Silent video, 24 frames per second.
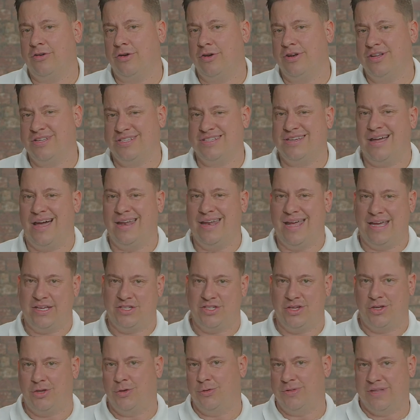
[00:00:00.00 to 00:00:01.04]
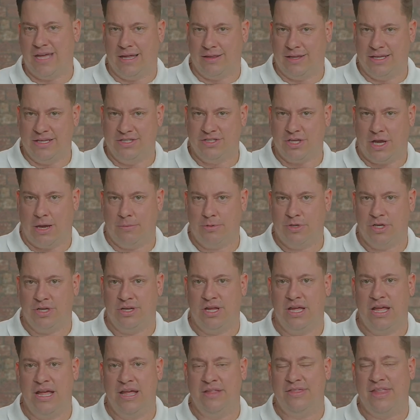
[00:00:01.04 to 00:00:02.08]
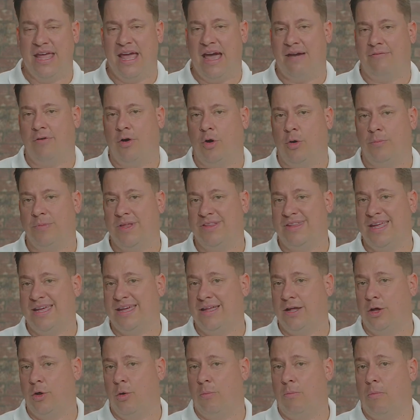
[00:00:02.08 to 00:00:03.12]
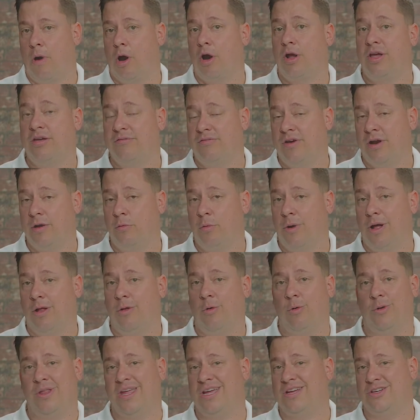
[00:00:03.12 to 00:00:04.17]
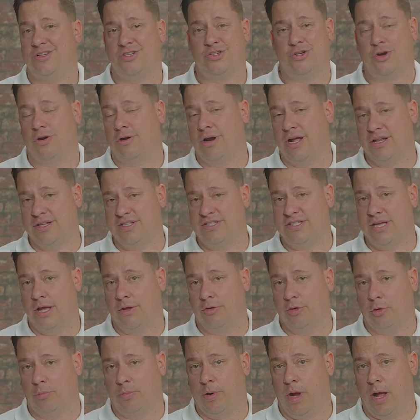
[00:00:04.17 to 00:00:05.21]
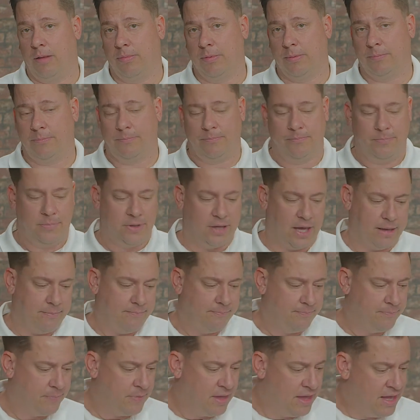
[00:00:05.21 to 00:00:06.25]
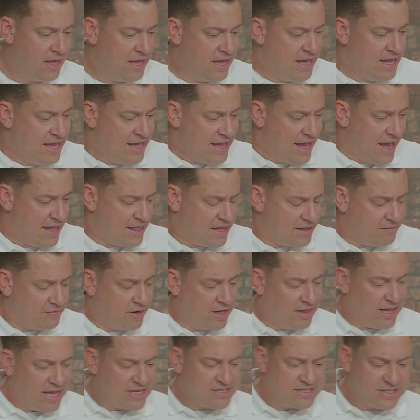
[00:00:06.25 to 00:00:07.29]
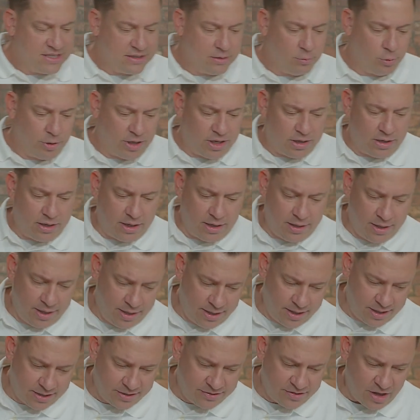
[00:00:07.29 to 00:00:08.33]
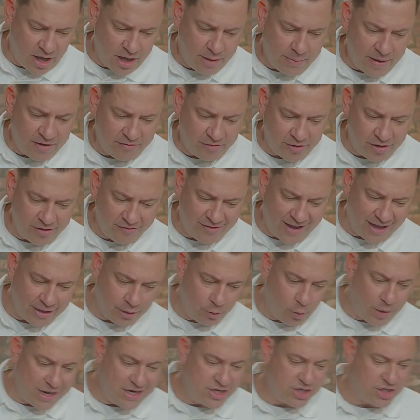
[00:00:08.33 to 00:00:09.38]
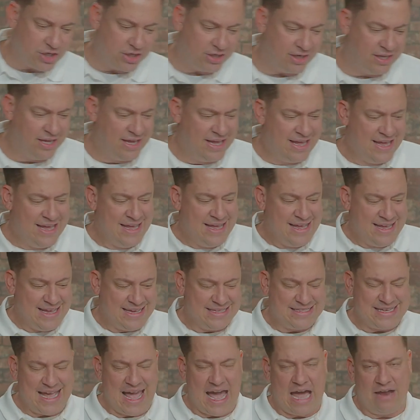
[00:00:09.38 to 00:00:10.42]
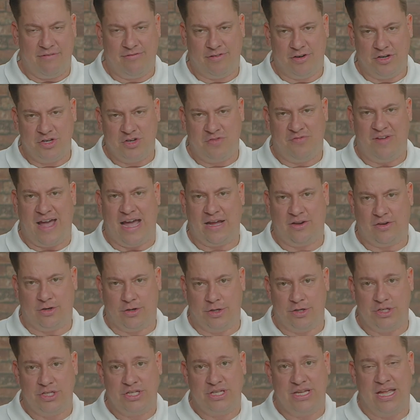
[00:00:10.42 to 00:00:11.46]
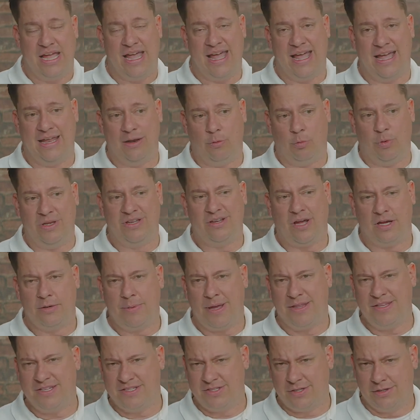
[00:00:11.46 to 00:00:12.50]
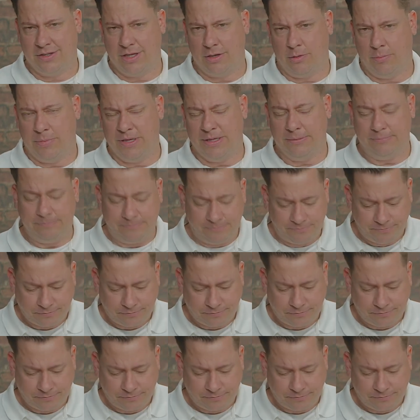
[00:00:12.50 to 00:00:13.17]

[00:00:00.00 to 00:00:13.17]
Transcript: does not execute that lease option, they have a home that they can go market very well, or they can just turn around and sell, no problem, okay? And then the very last thing that we're gonna talk about for your valuation is adverse factors. And we talked about this a little bit,